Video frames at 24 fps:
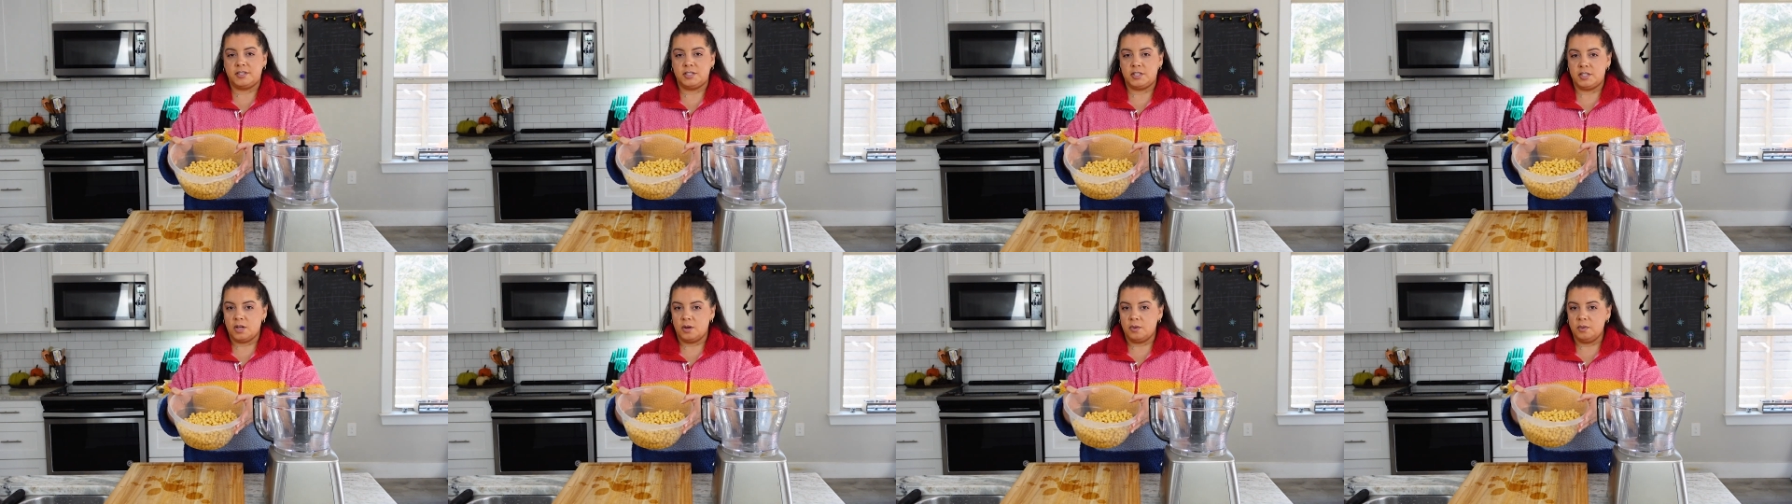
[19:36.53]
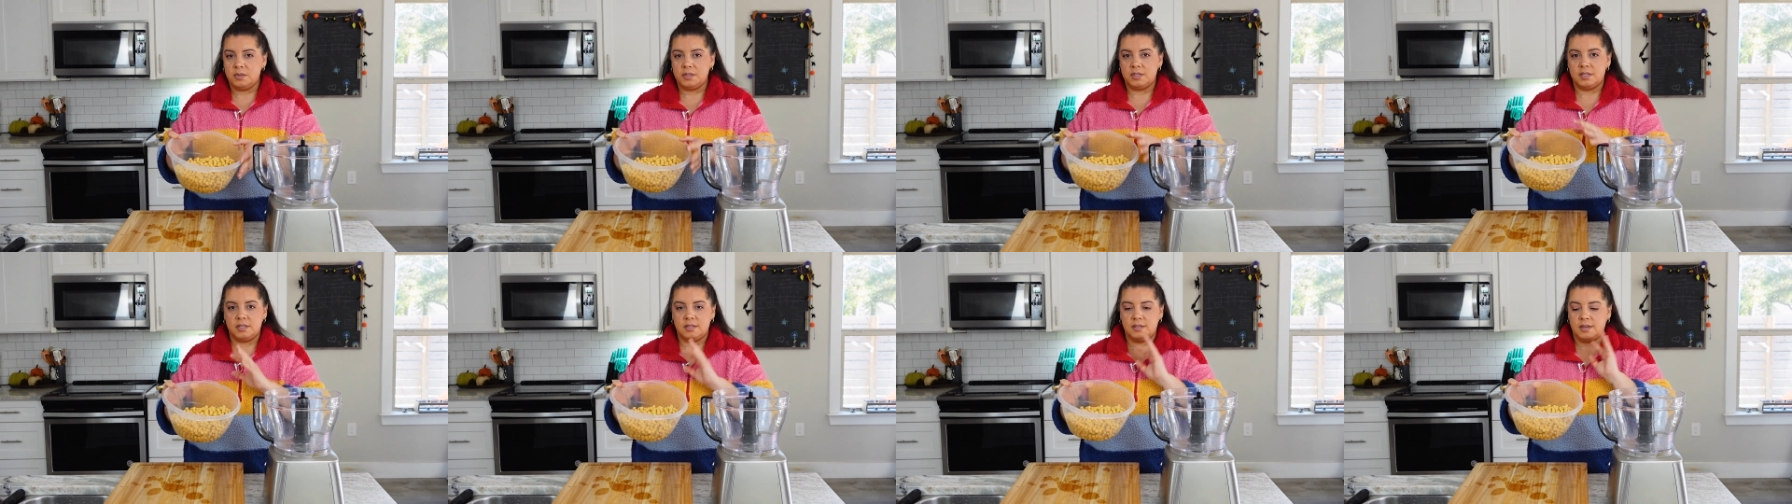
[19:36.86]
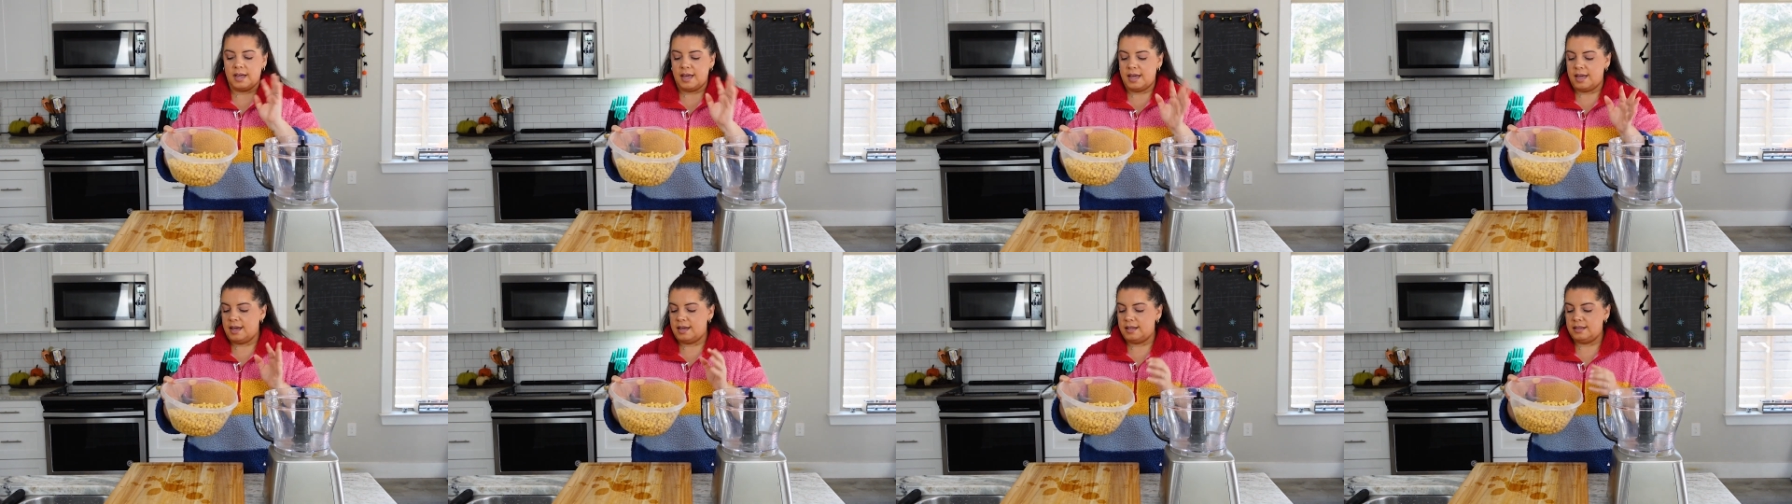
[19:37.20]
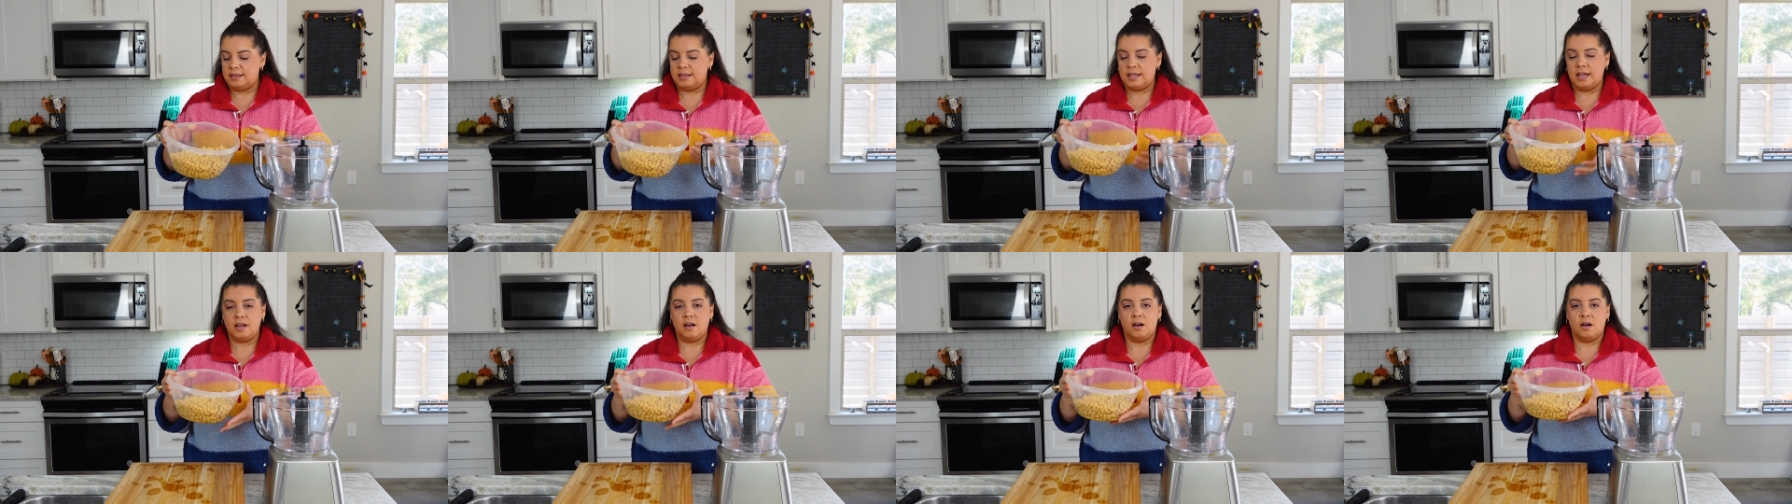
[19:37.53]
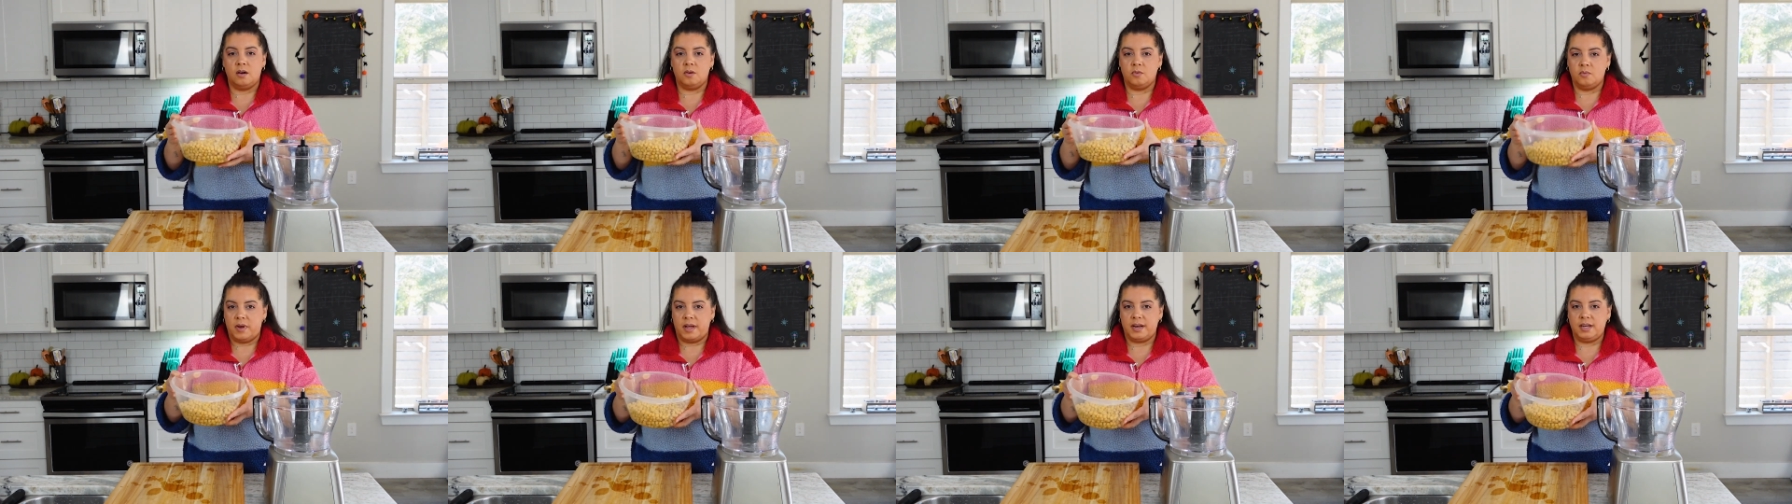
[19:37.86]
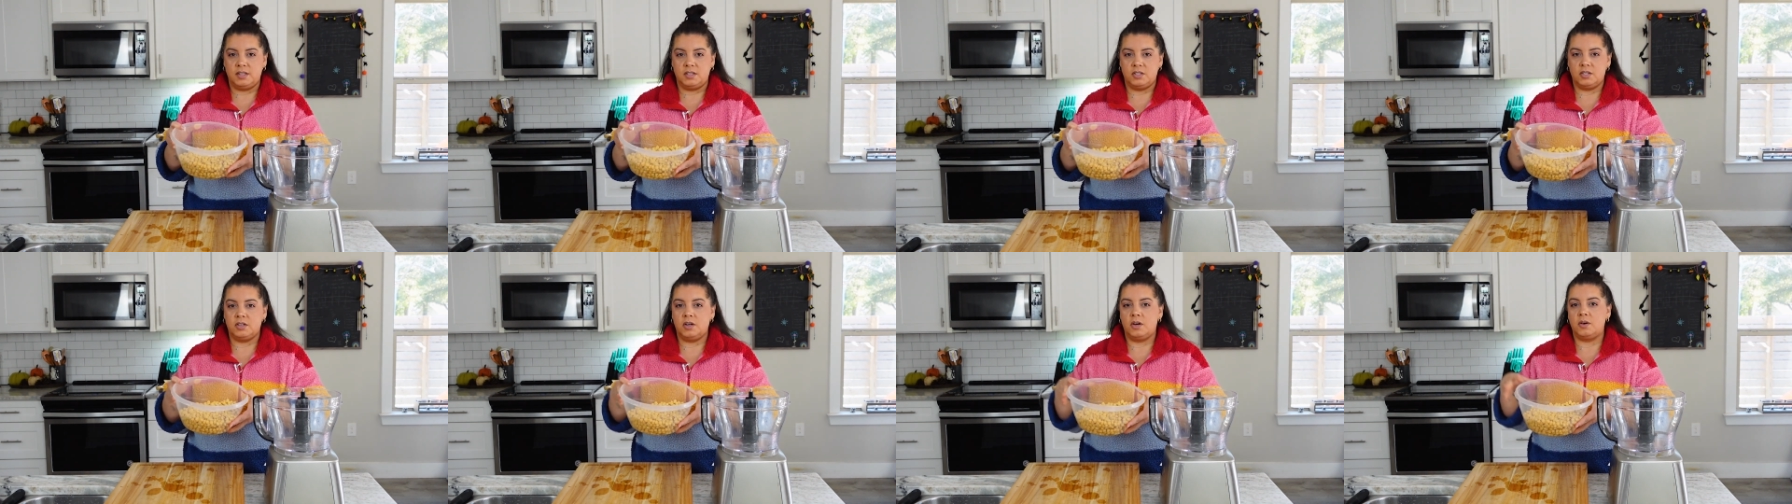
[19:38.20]
soaked and they are
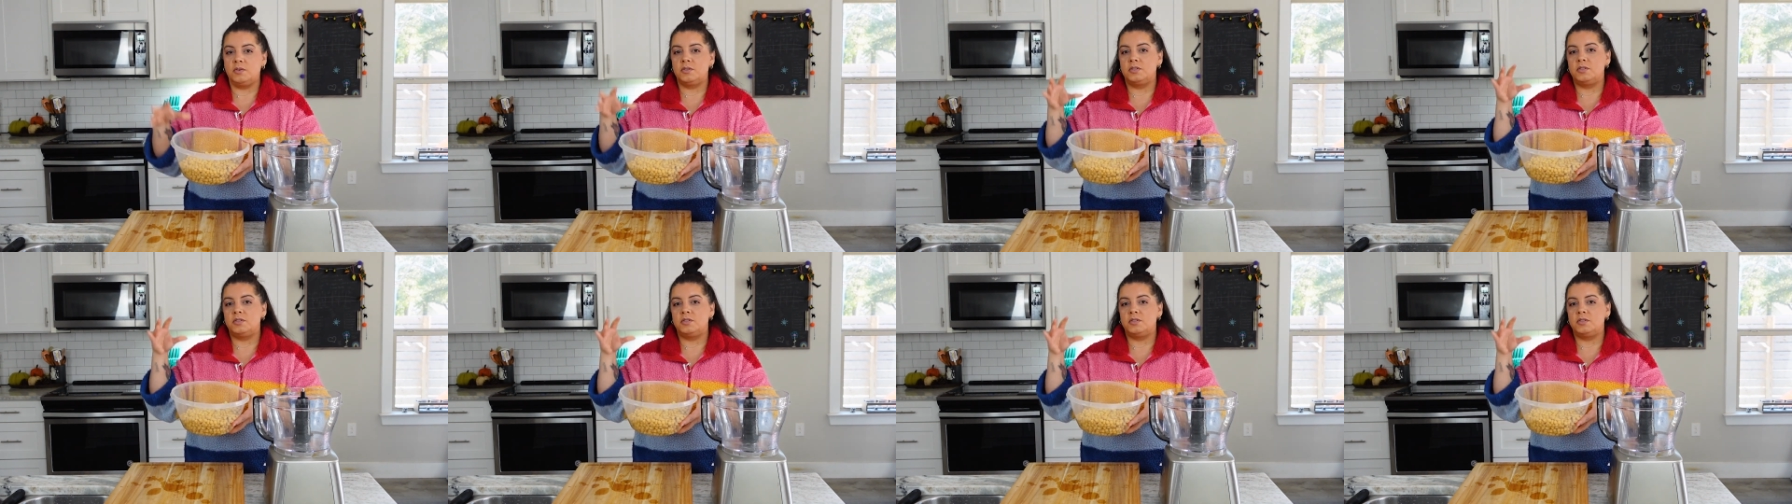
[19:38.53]
ready to go.